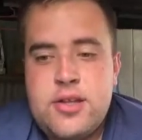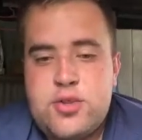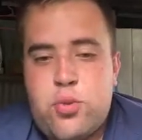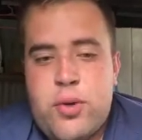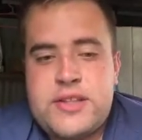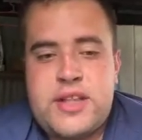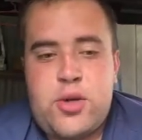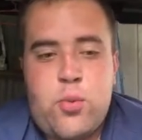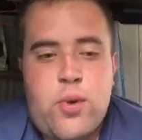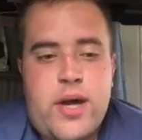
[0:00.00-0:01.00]

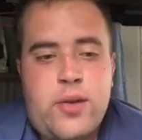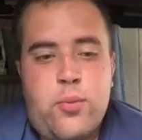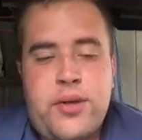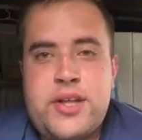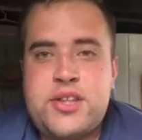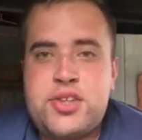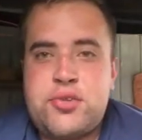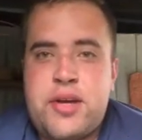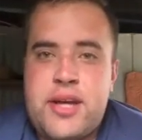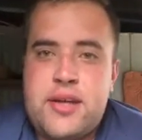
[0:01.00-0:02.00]
21 winning
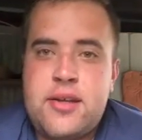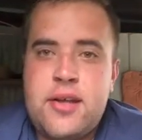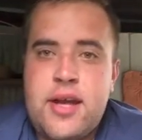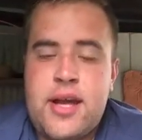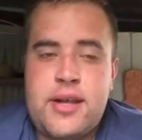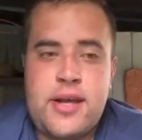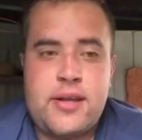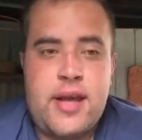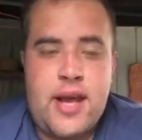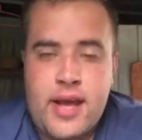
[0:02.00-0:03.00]
streak and
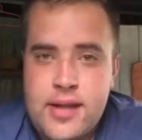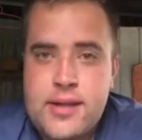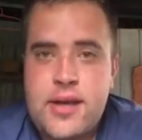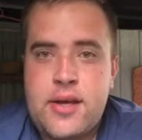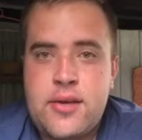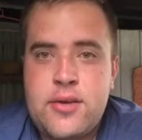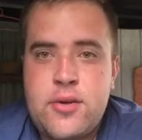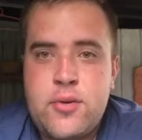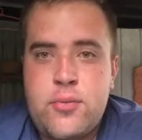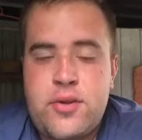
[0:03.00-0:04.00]
then ending
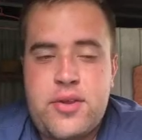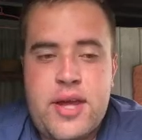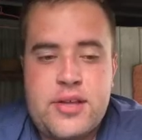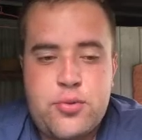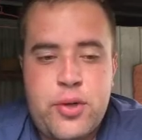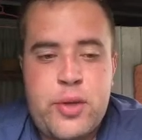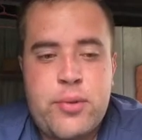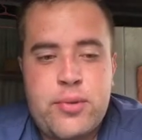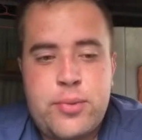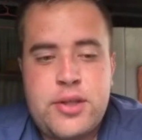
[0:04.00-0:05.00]
with that
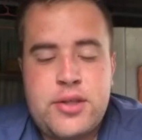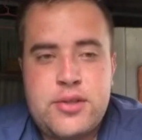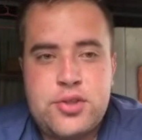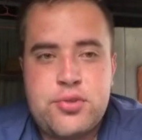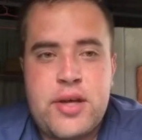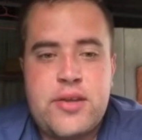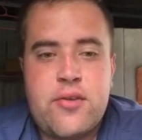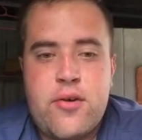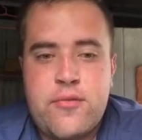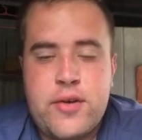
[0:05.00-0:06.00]
21 winning streak
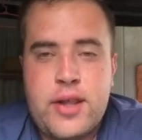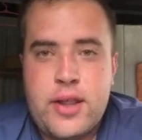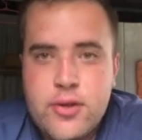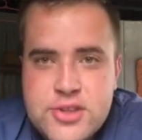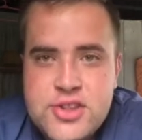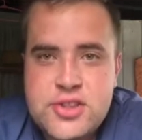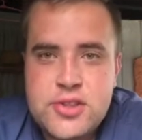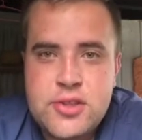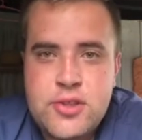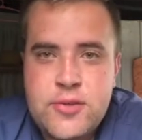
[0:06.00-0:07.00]
of a loss
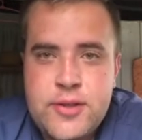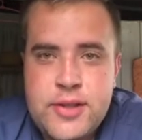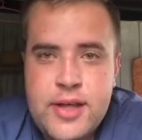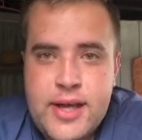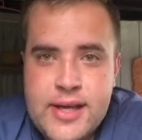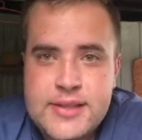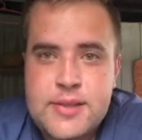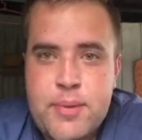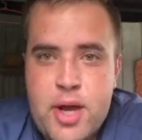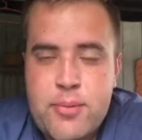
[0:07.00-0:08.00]
against
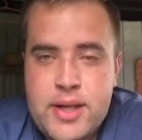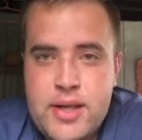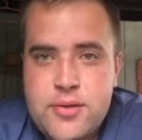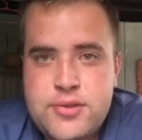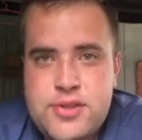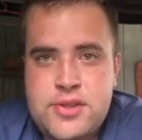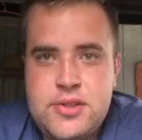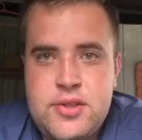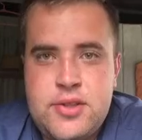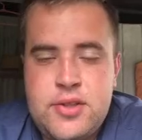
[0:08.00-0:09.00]
the Parramatta Eels,
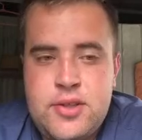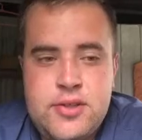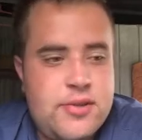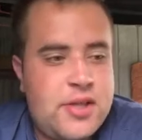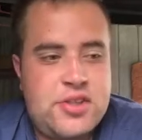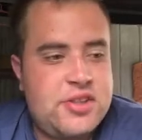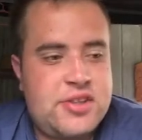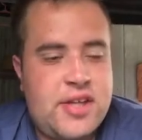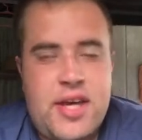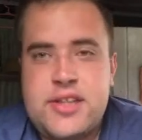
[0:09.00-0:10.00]
that
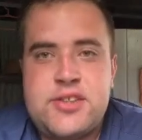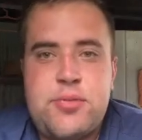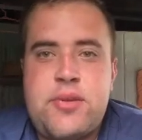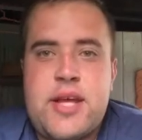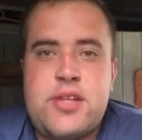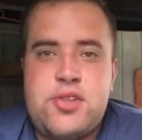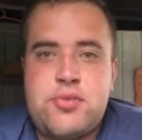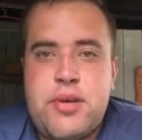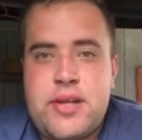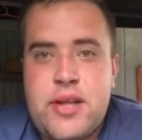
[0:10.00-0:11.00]
just ends with that
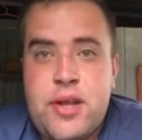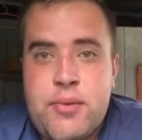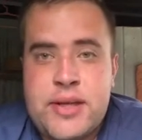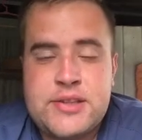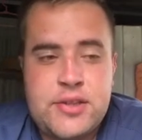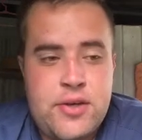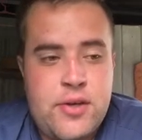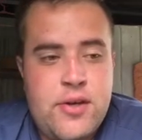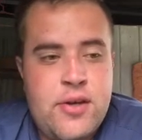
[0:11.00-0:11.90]
streak anyway. So